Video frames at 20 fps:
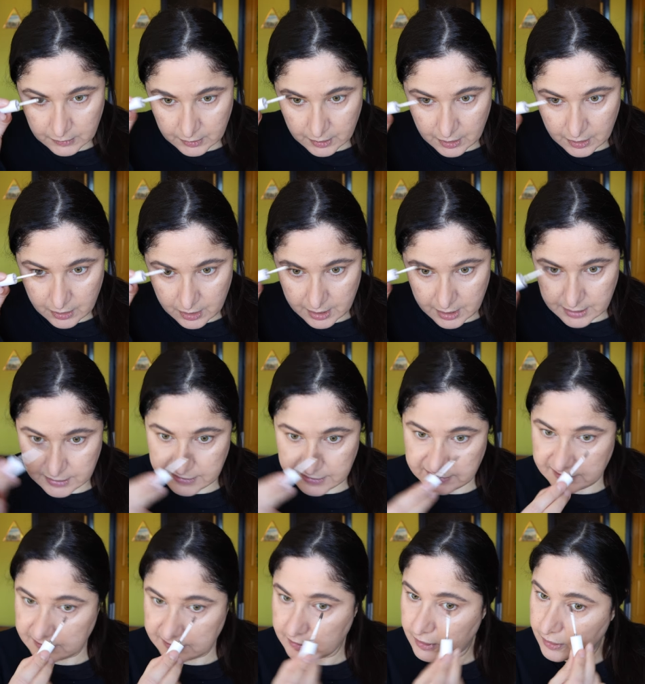all right
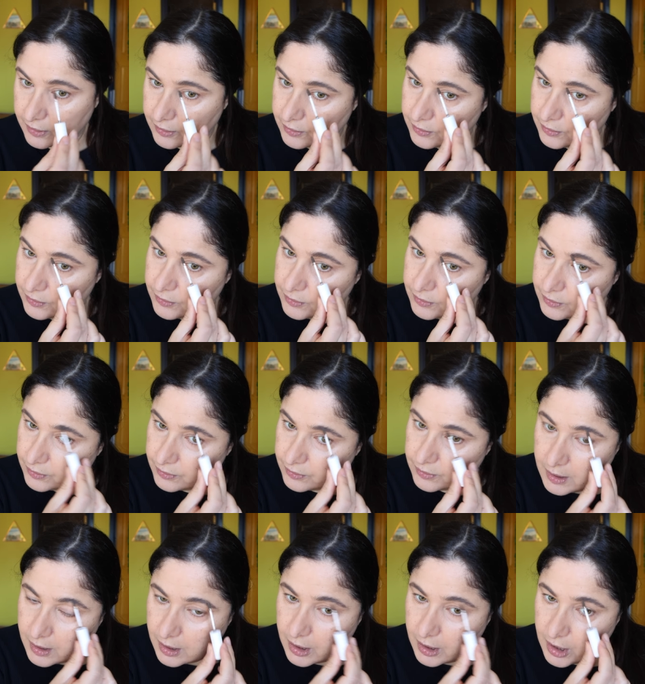so
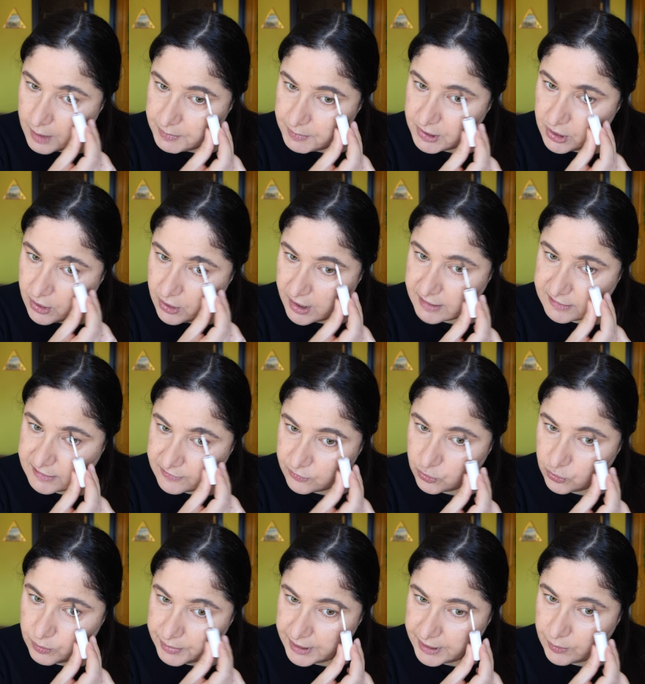I hope you guys have
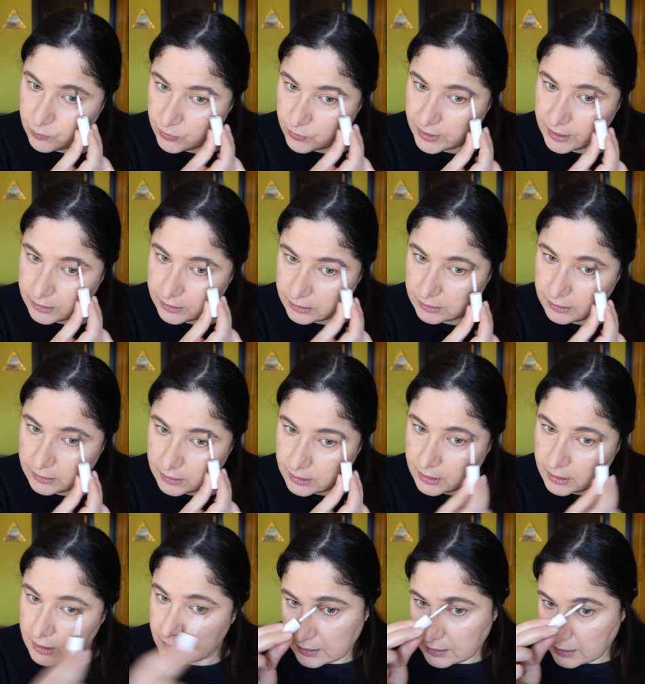all been well
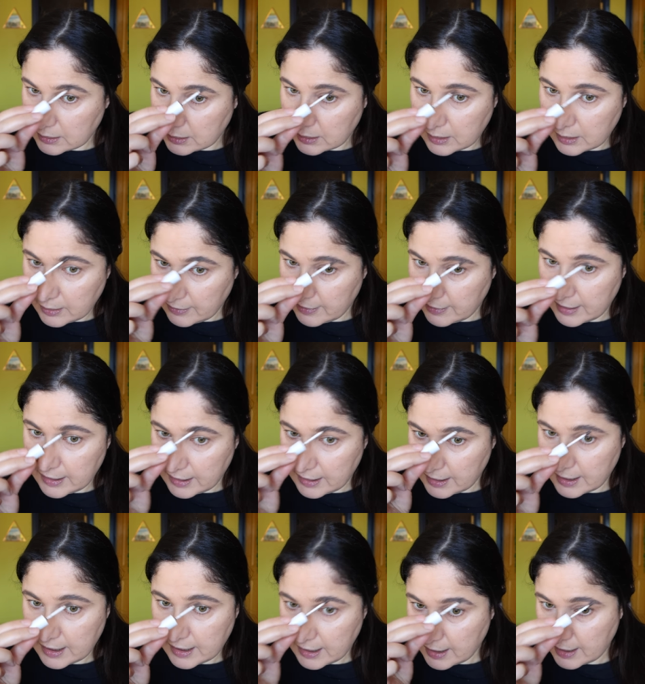
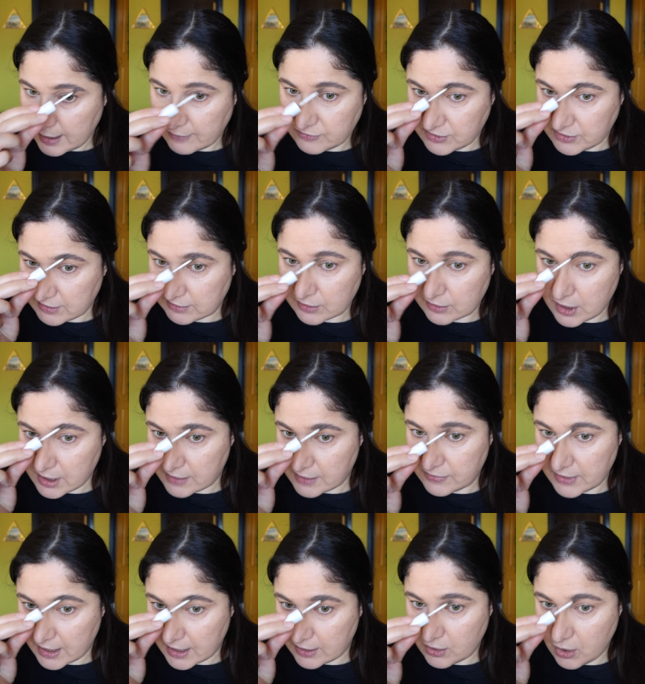I have decided
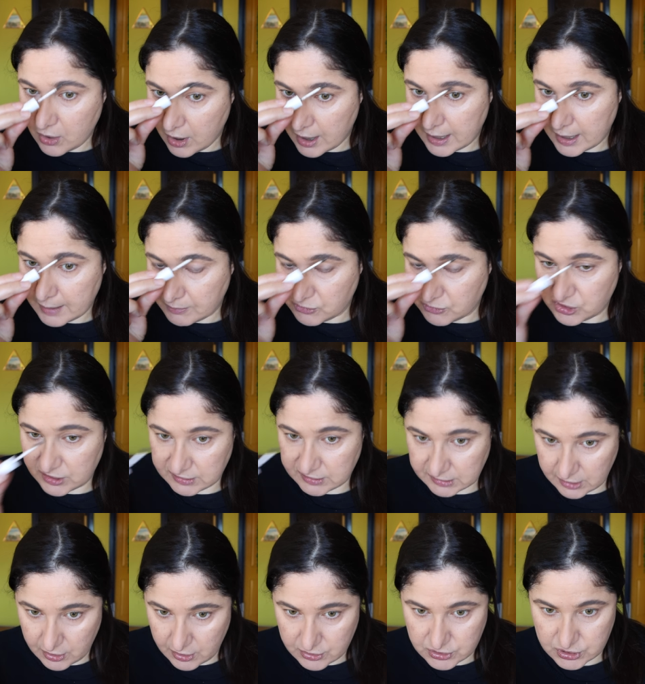that I'm just
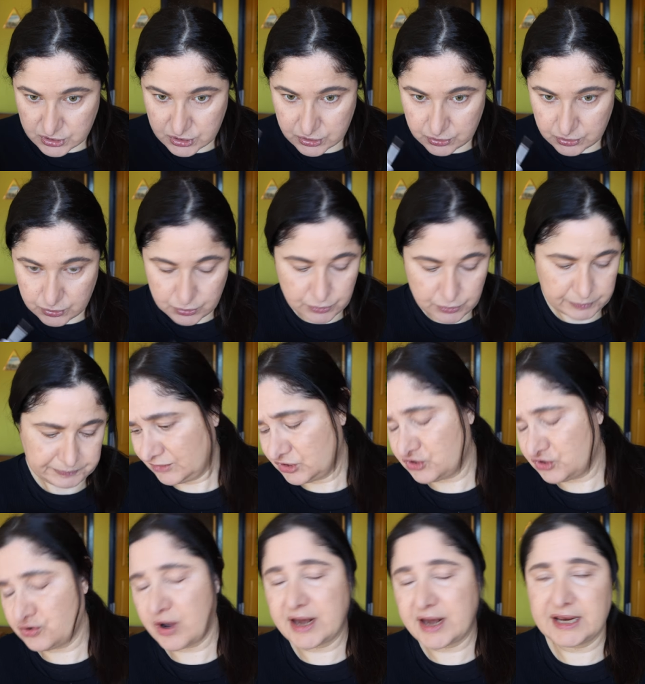going to
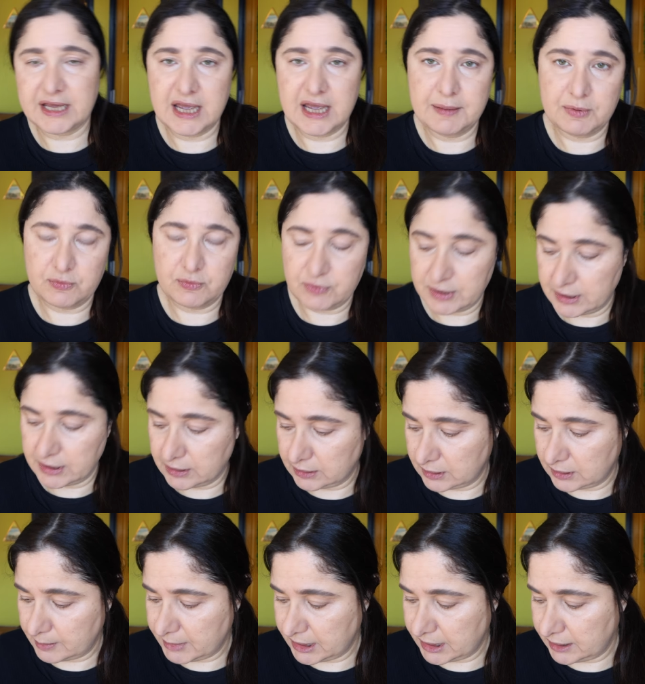try to keep it
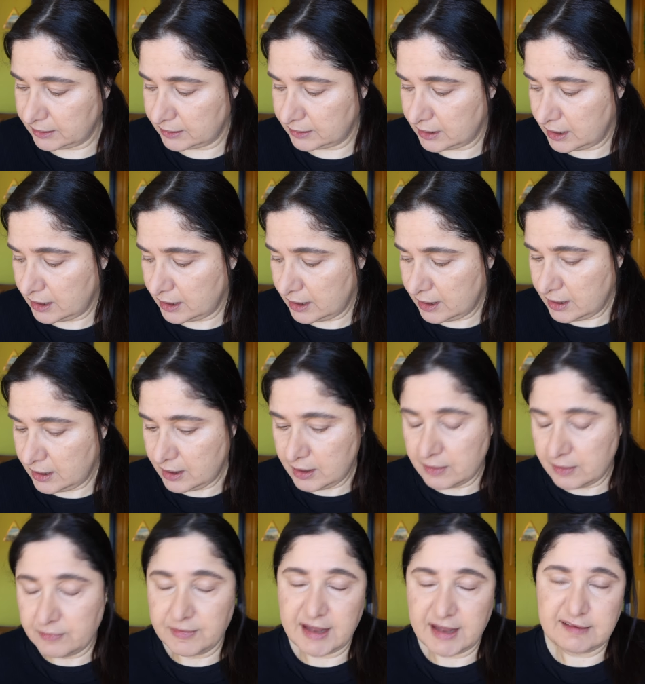real. I mean,
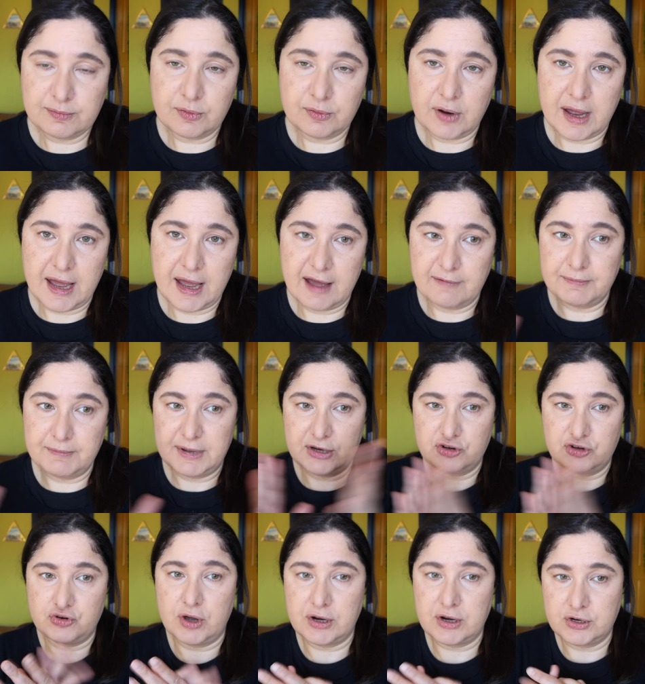that's what I have been
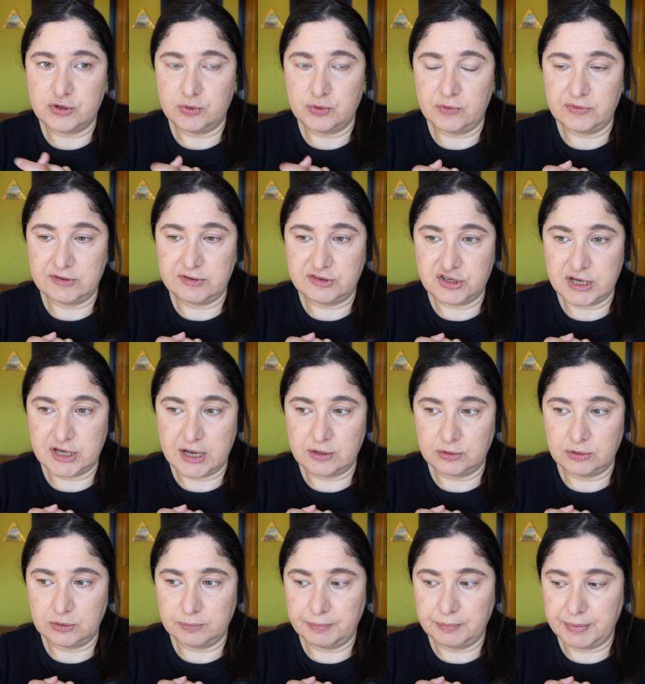trying to do on this
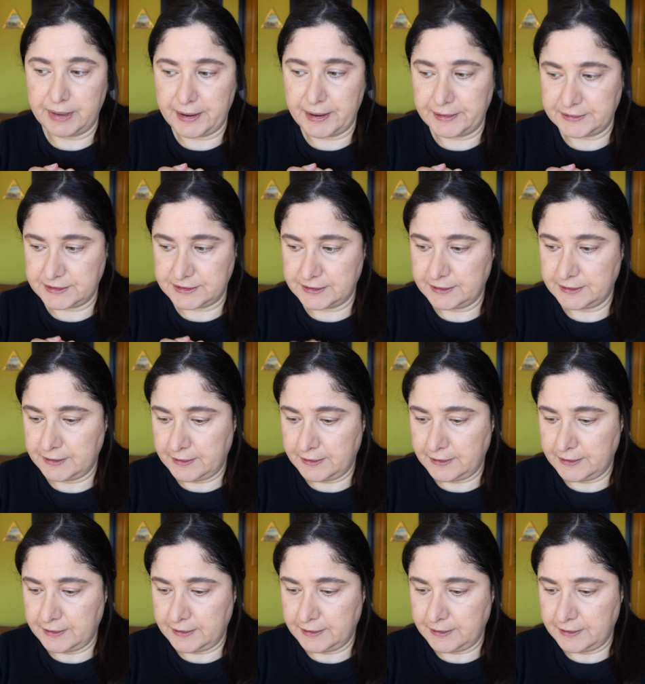channel, but